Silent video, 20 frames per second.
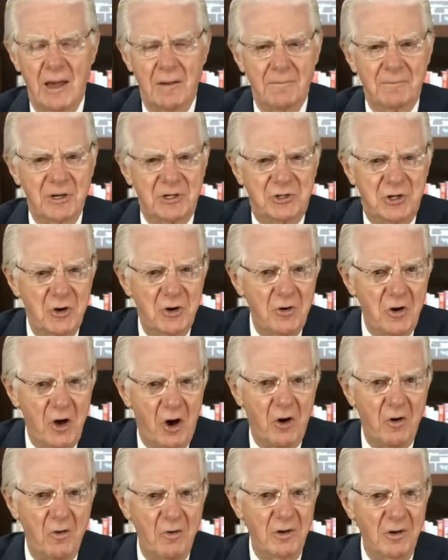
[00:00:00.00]
But you
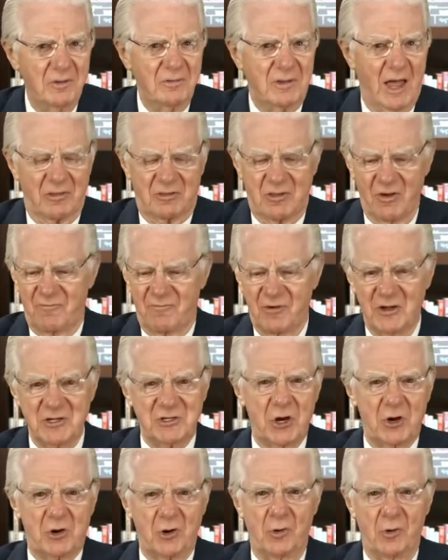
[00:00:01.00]
know that the
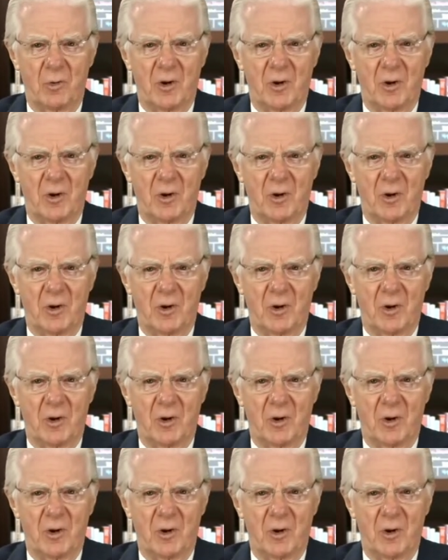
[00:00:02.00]
physical